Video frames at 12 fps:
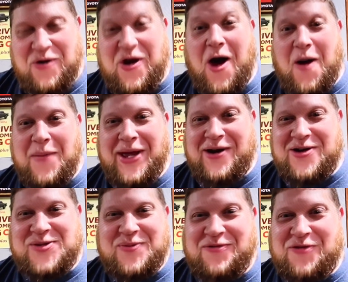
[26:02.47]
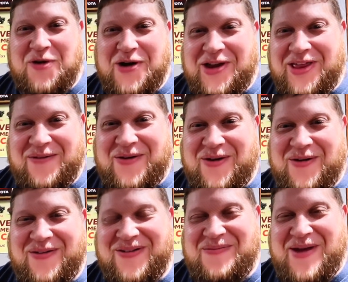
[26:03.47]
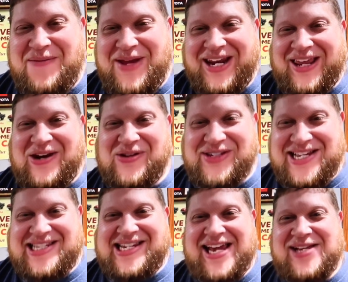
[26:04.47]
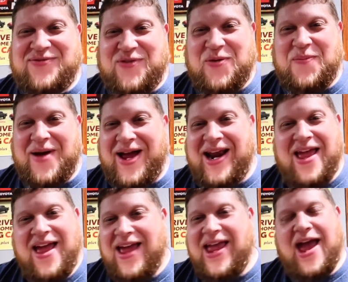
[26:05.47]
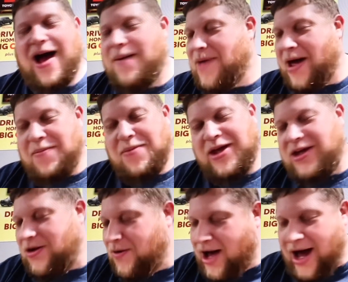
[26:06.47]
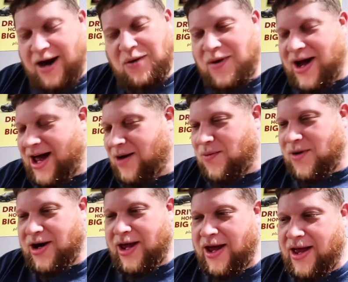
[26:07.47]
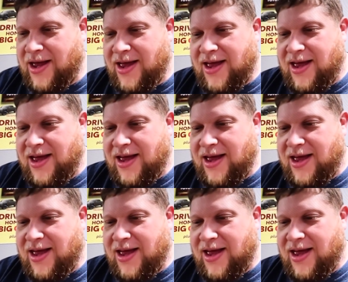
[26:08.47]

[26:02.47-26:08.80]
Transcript: you know commenters before that were maybe a little distasteful, but yeah, I'm, I'm like you. I don't I don't want to.